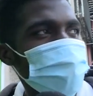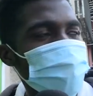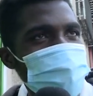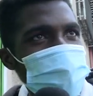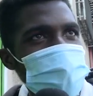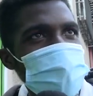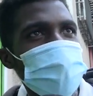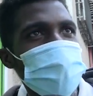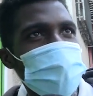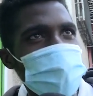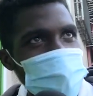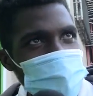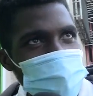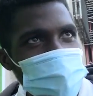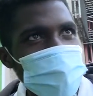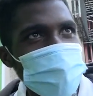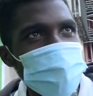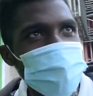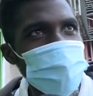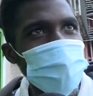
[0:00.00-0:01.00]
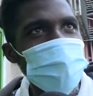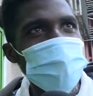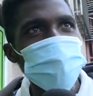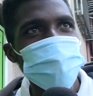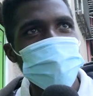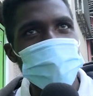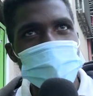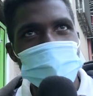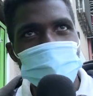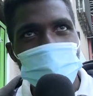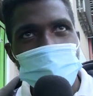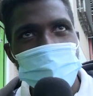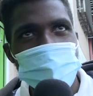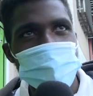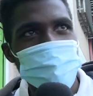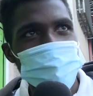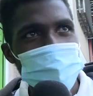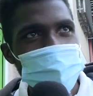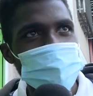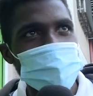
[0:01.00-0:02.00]
and free elections, not the one
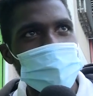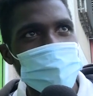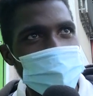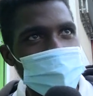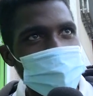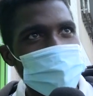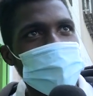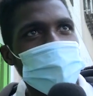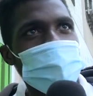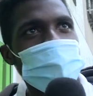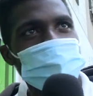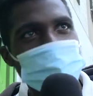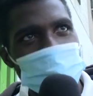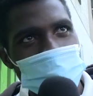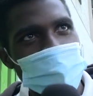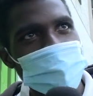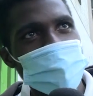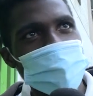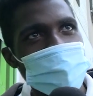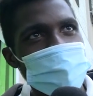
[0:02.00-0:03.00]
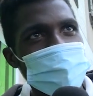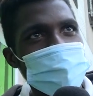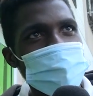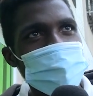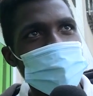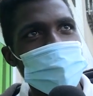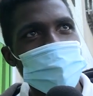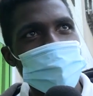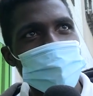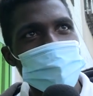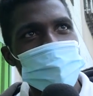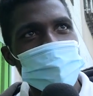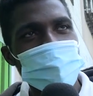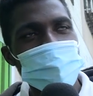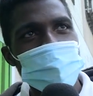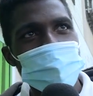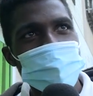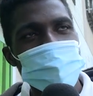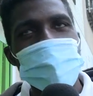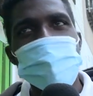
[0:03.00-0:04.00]
they preached about the last elections.
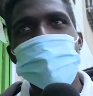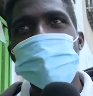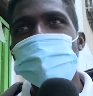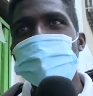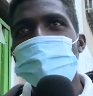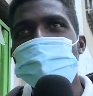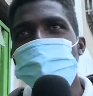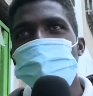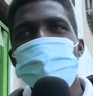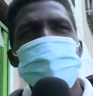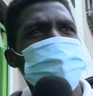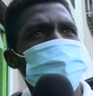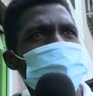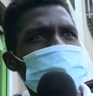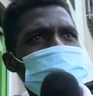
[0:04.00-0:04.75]
So I think the youth should